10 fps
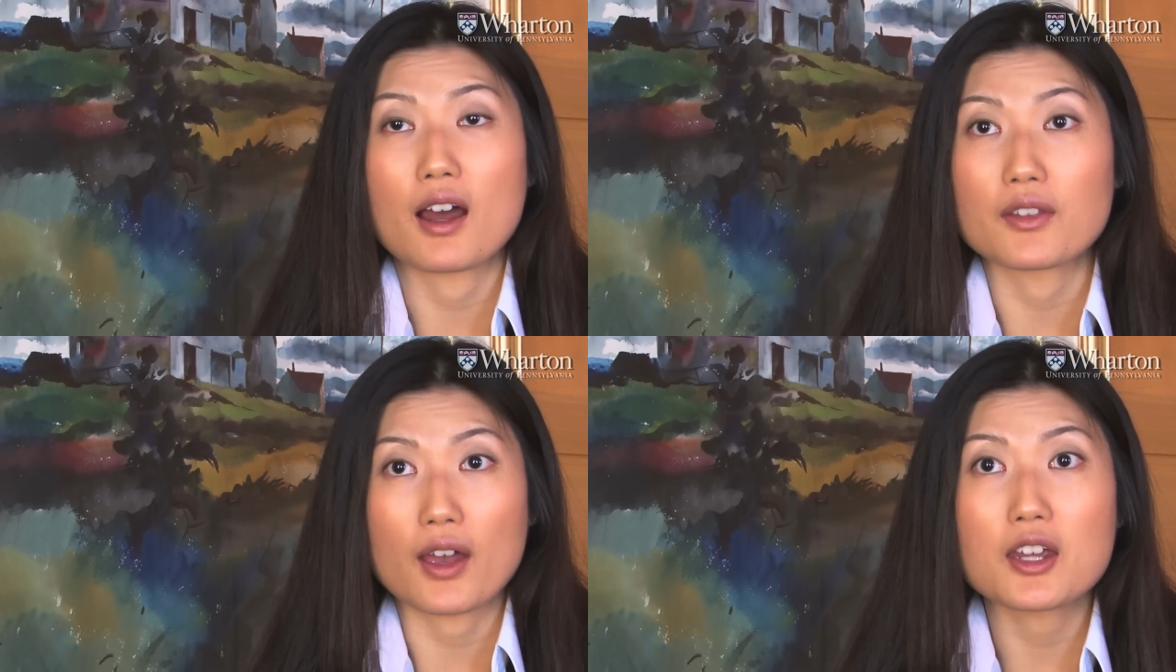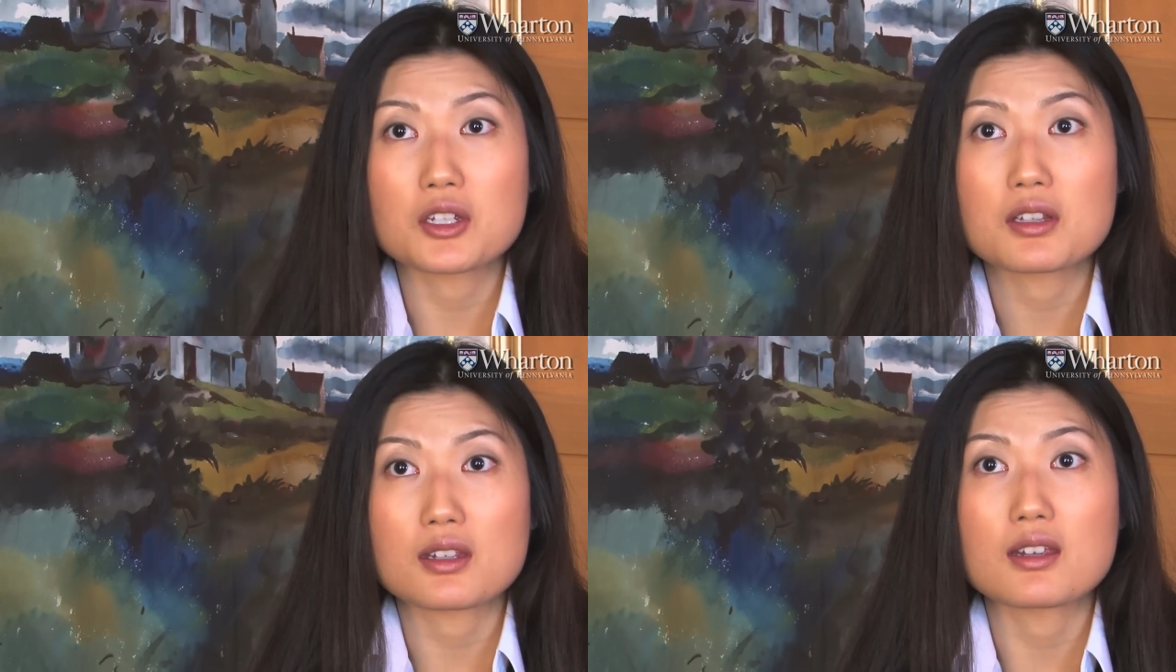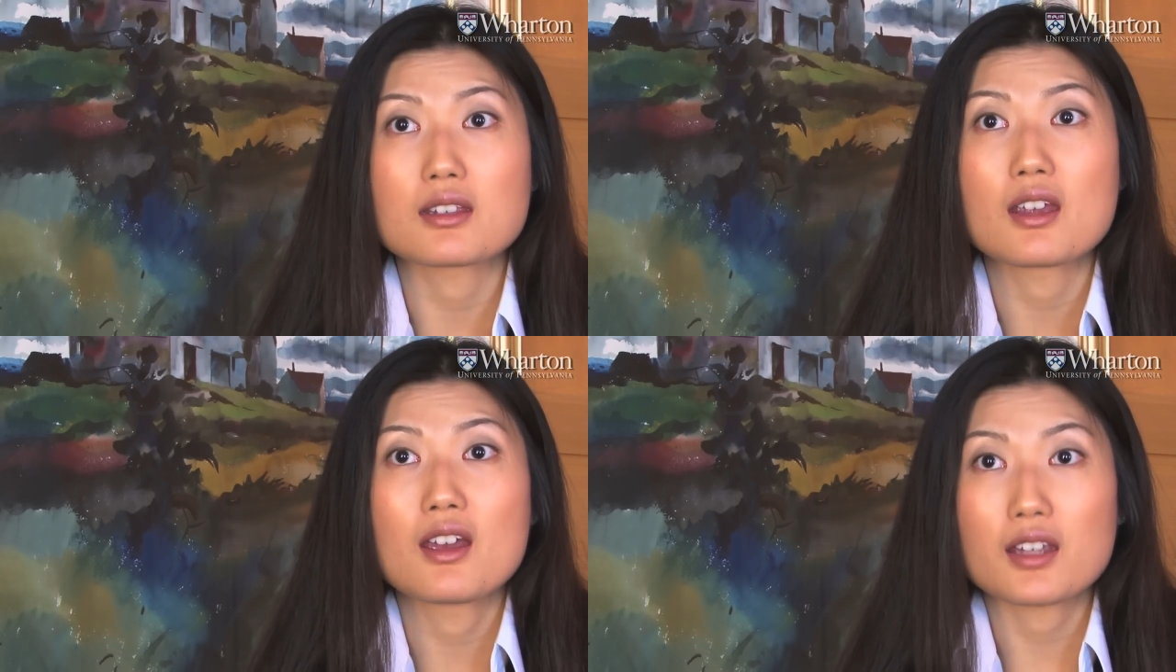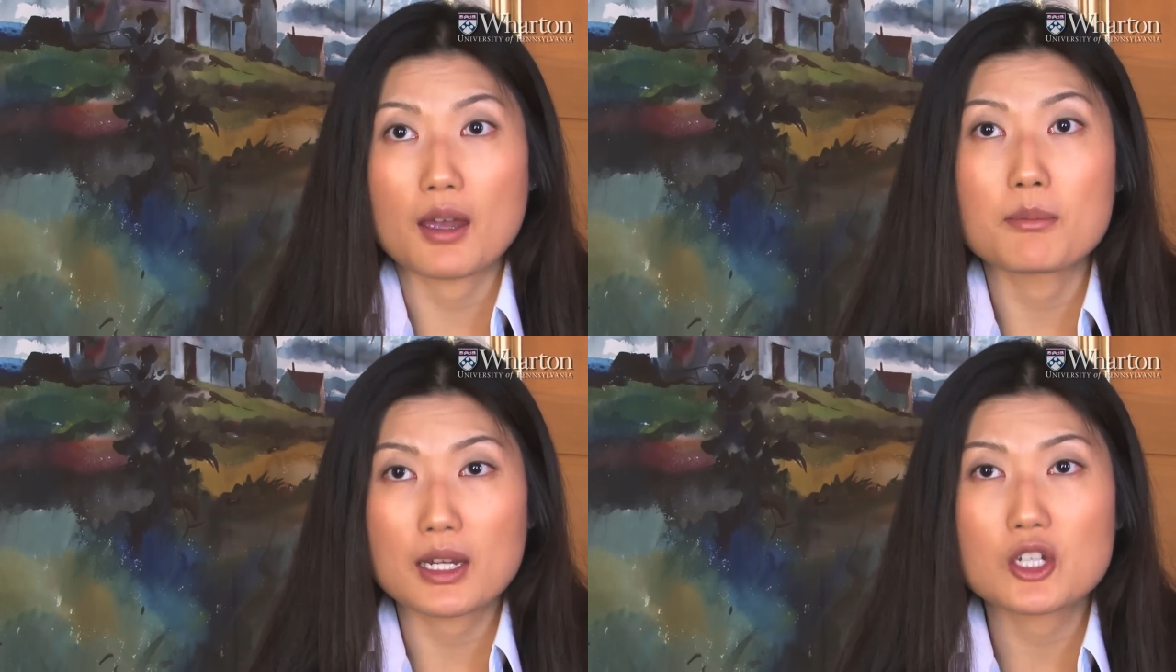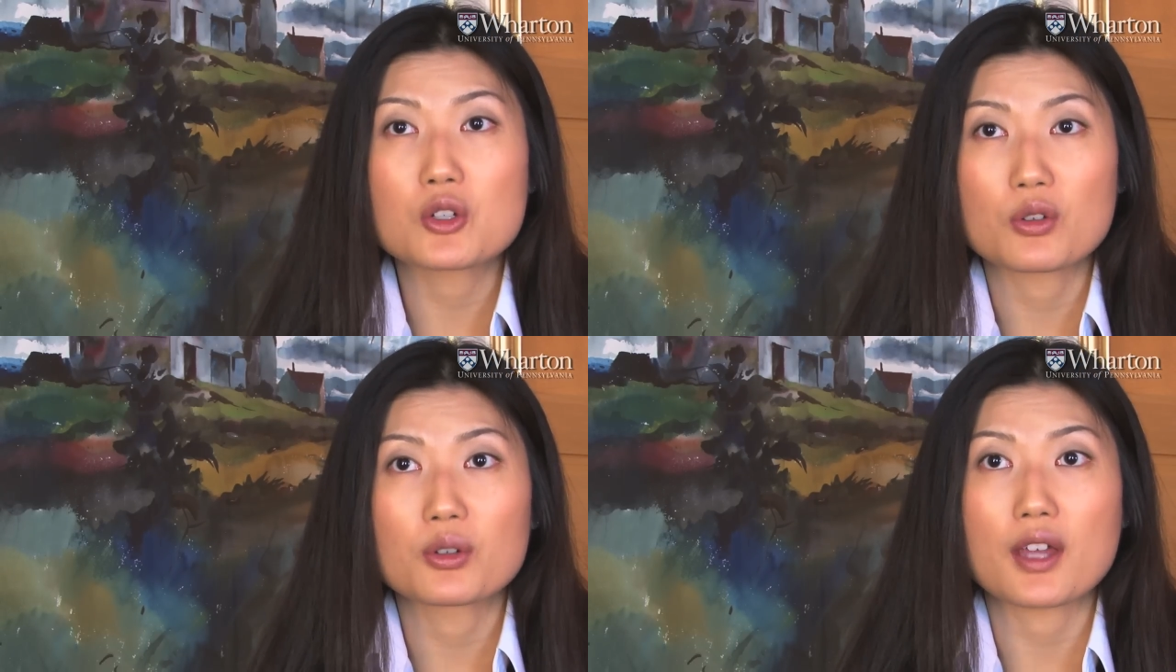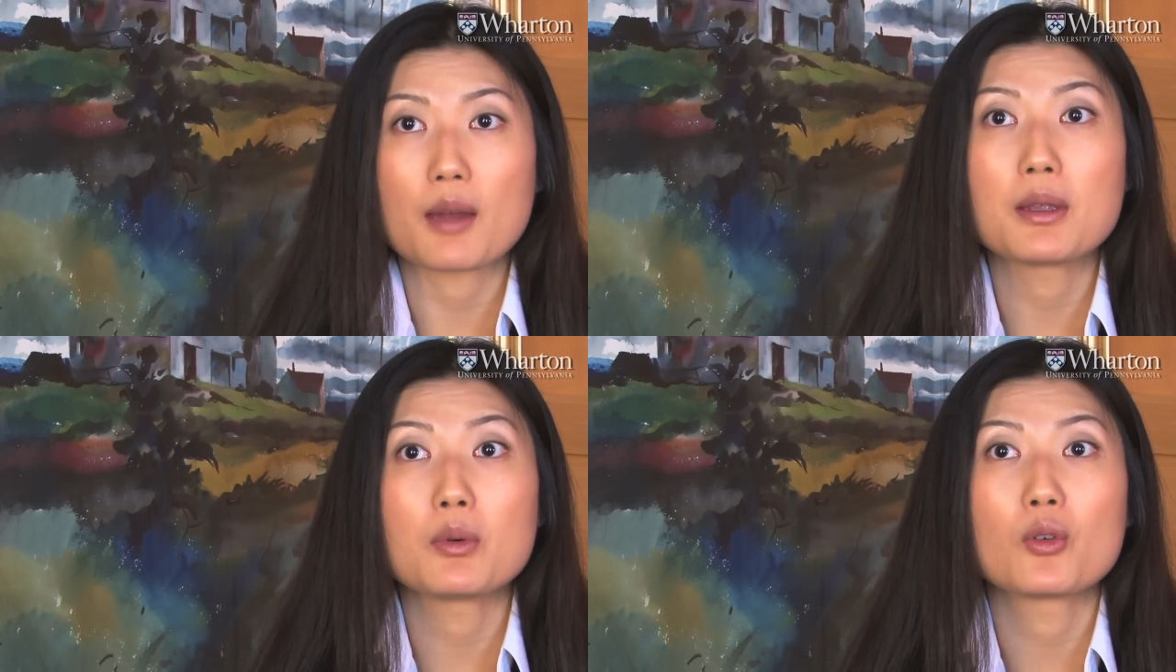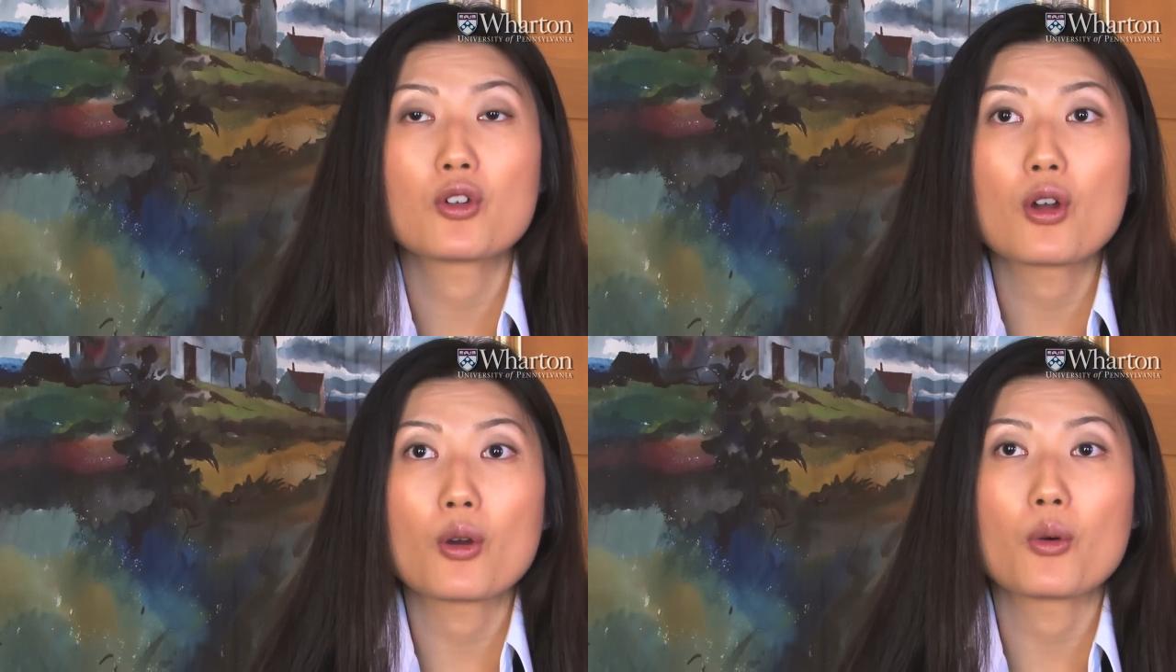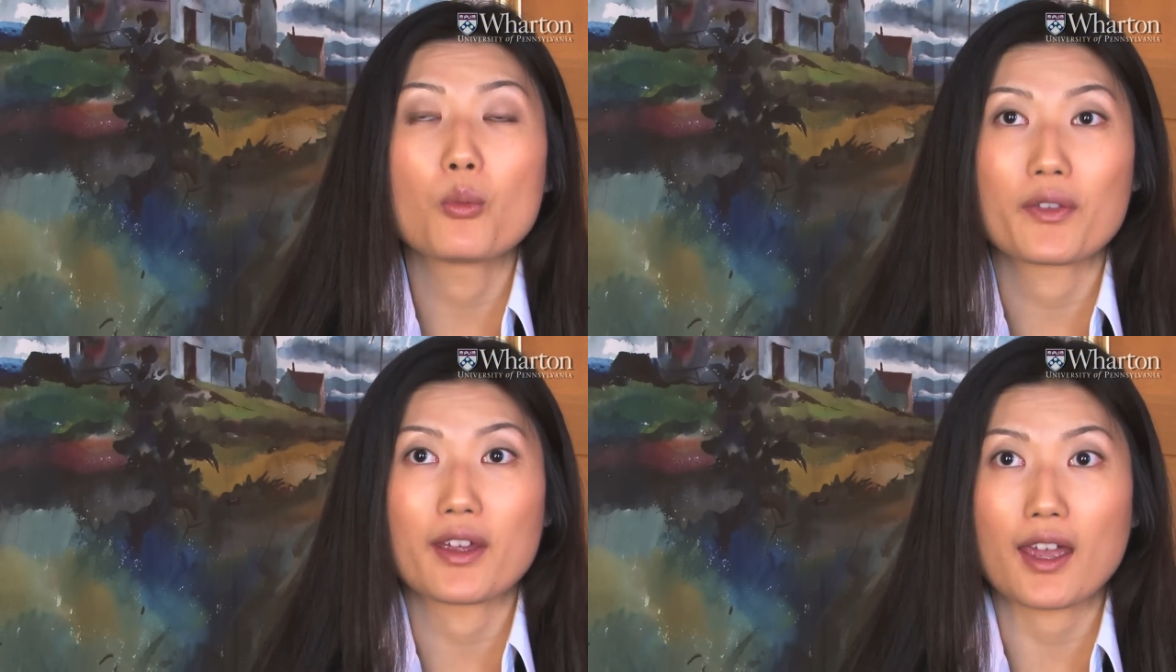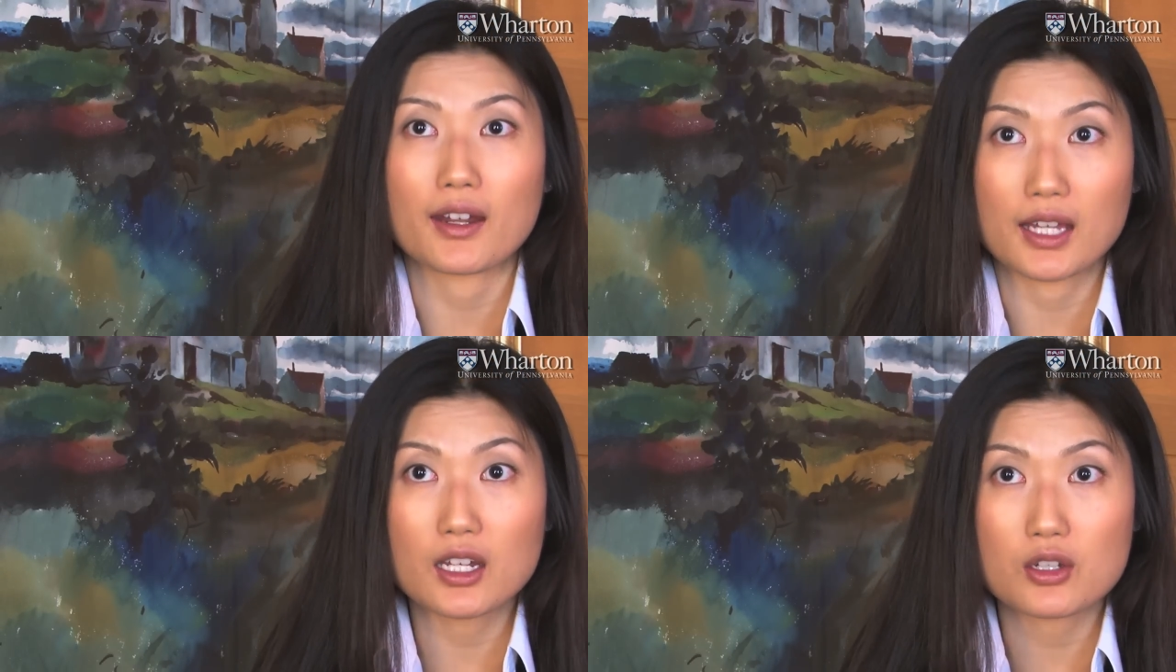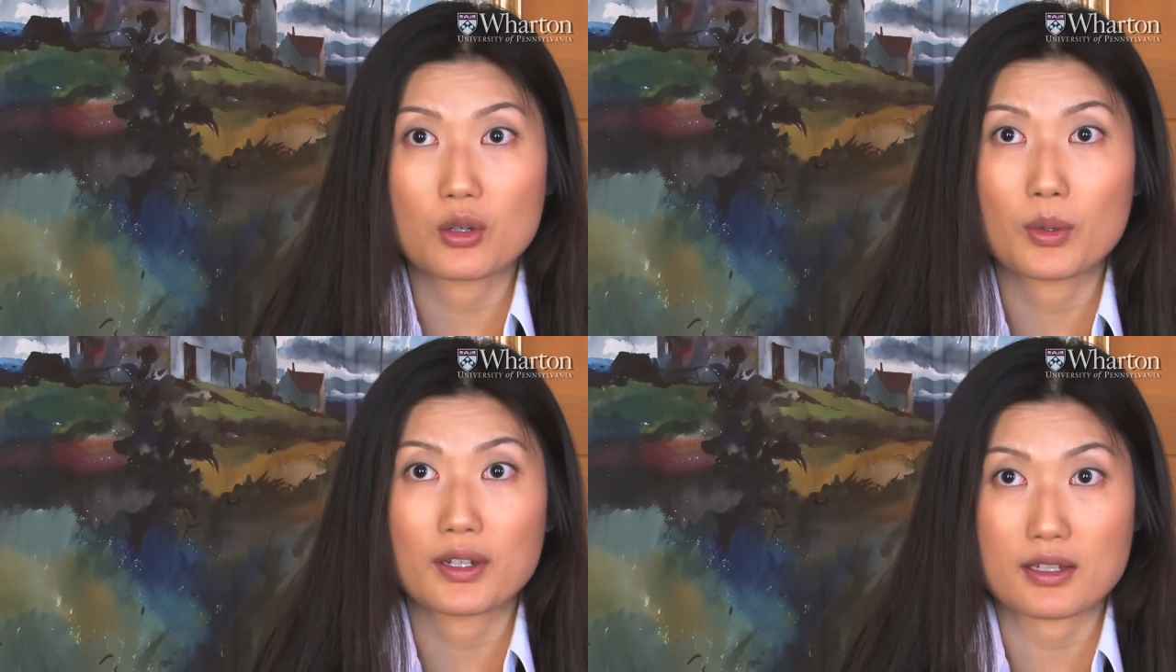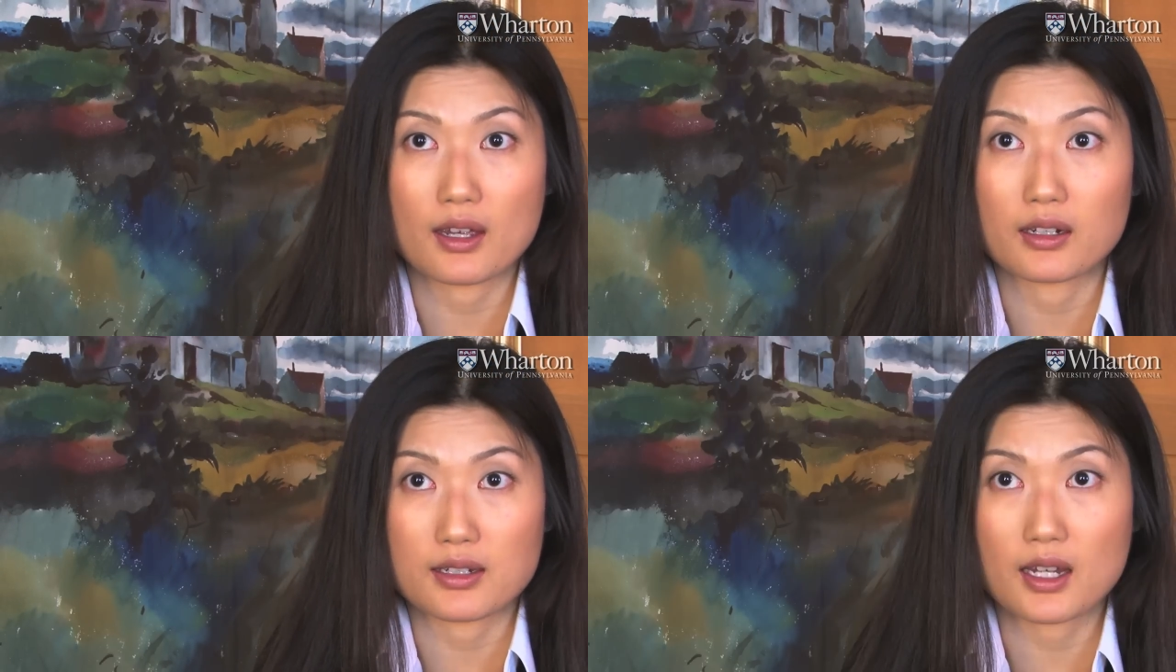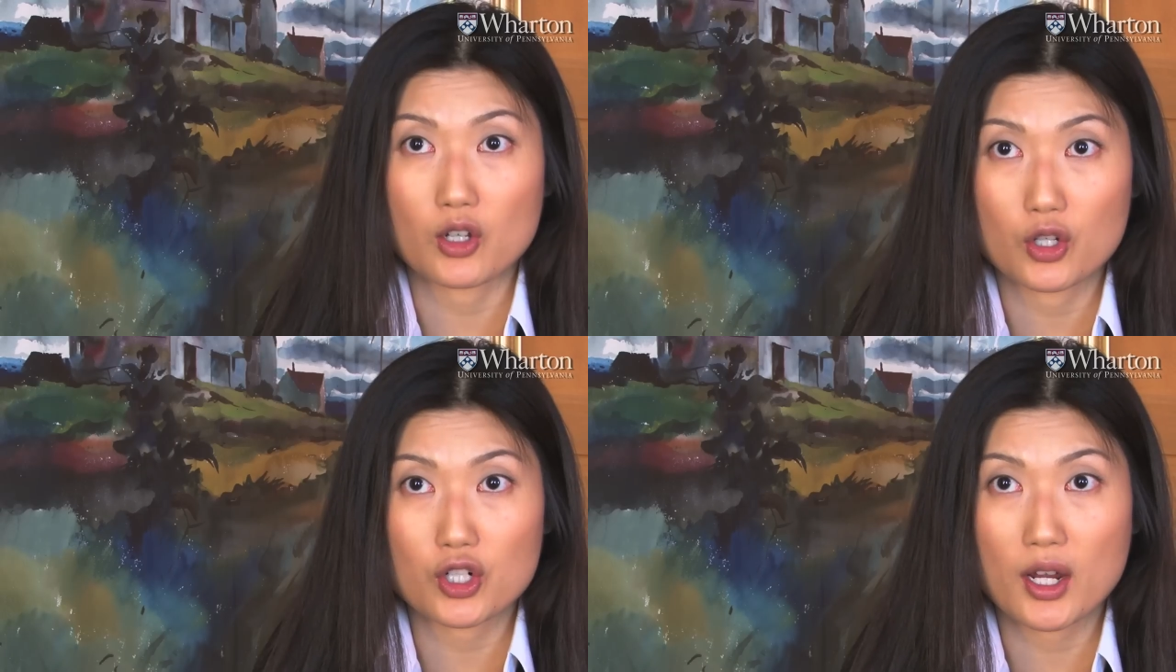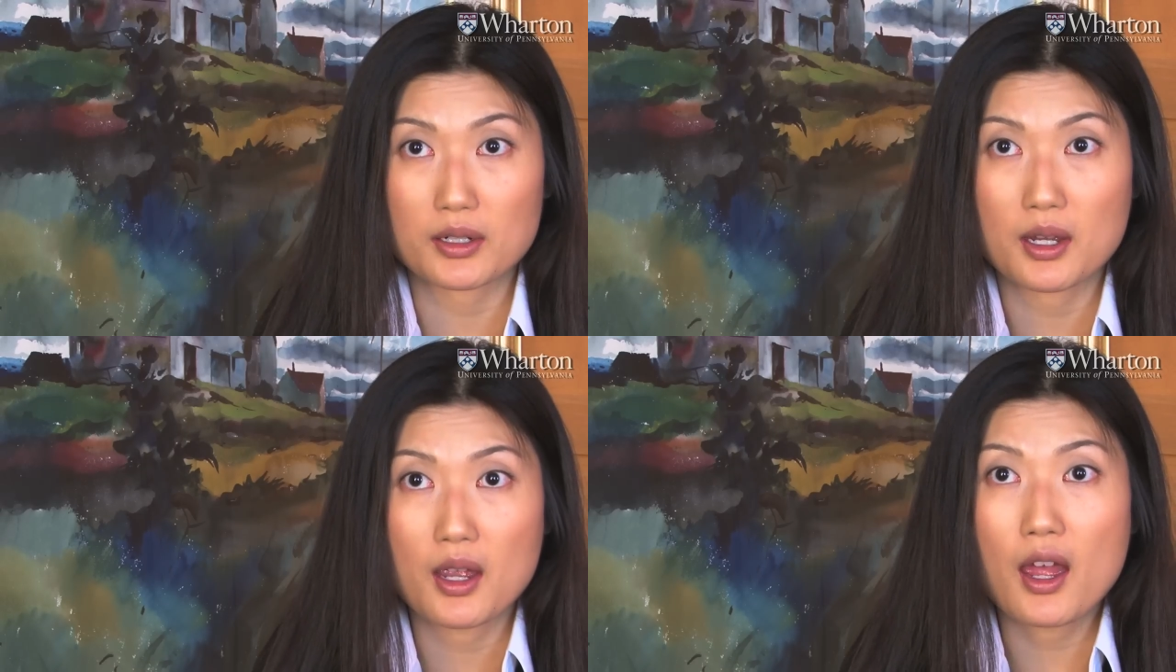other agencies can make sure that people know what they're getting into when they sign a debt contract.